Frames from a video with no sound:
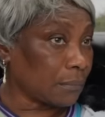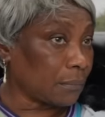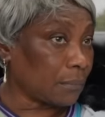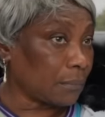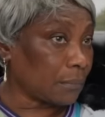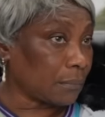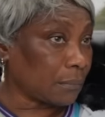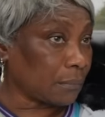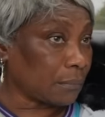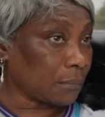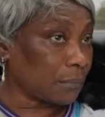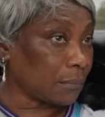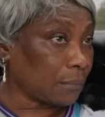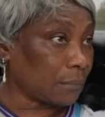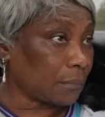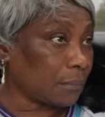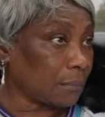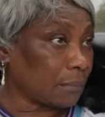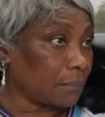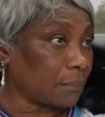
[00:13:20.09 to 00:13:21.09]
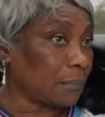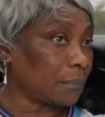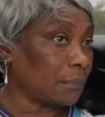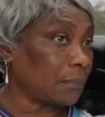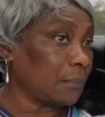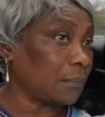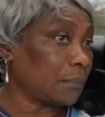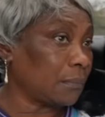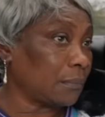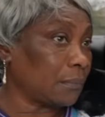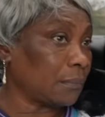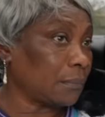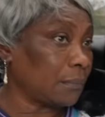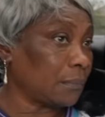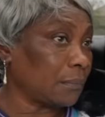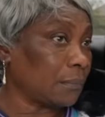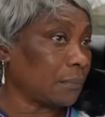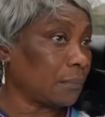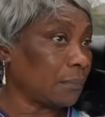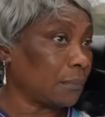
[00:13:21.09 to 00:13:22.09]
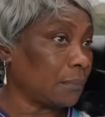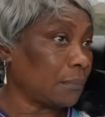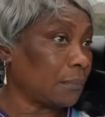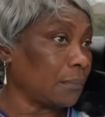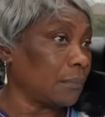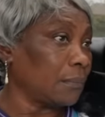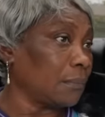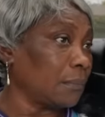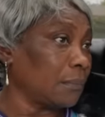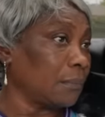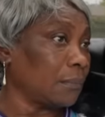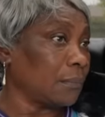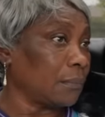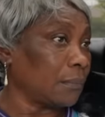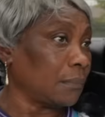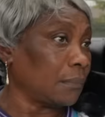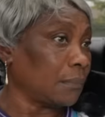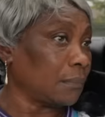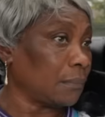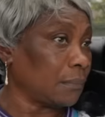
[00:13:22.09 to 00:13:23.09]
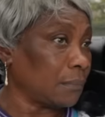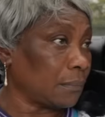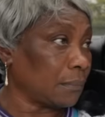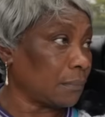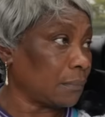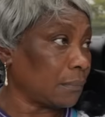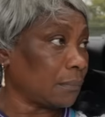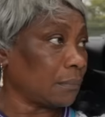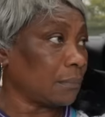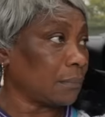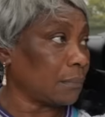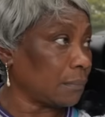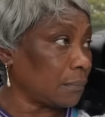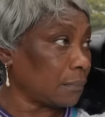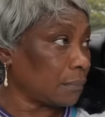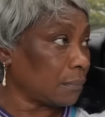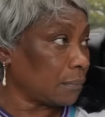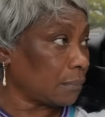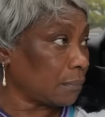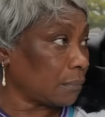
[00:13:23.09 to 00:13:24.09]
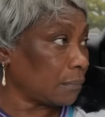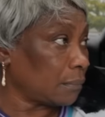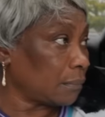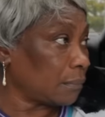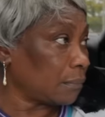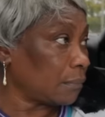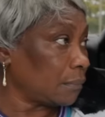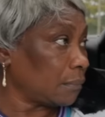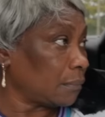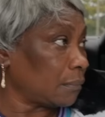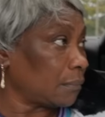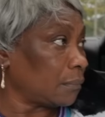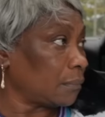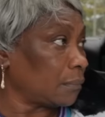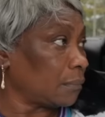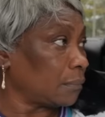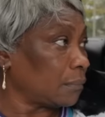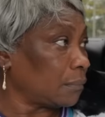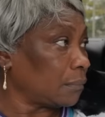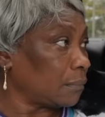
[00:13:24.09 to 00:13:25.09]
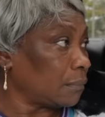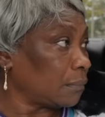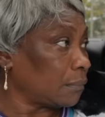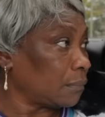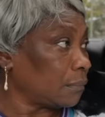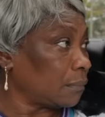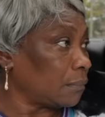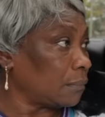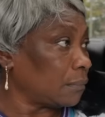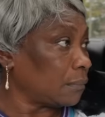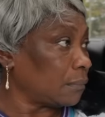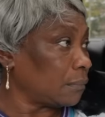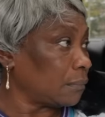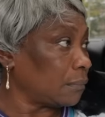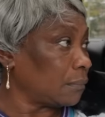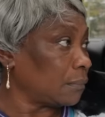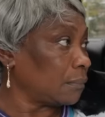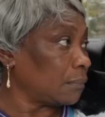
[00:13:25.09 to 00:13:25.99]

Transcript: (silent)